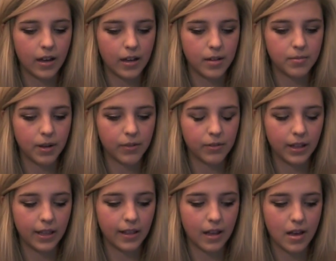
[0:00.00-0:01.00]

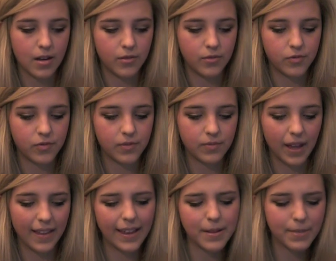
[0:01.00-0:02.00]

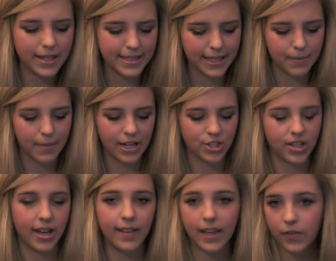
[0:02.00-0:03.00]
I like mixing and
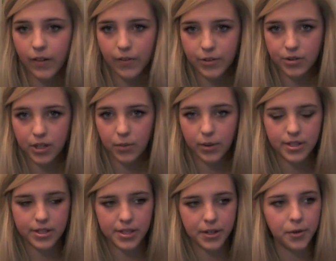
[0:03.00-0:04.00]
matching. I like Forever
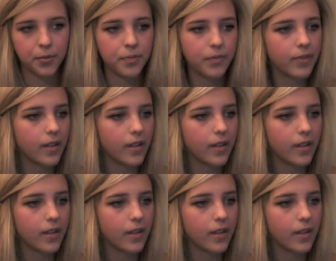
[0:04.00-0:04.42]
21 too.